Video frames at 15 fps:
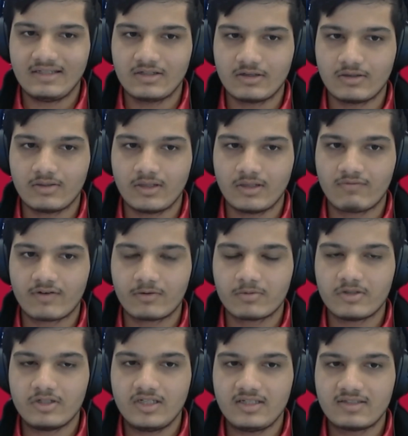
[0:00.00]

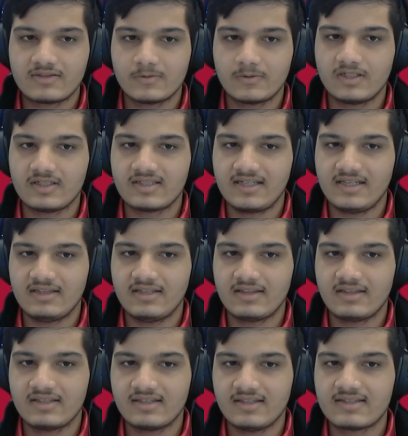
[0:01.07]
everyone needs to understand that
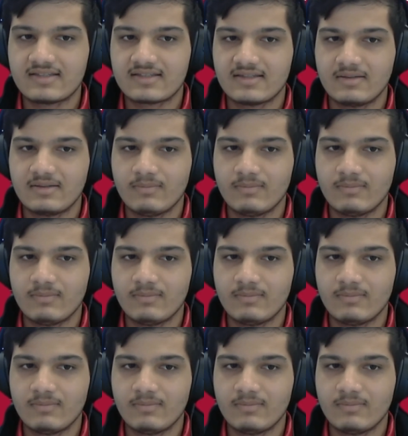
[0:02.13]
this is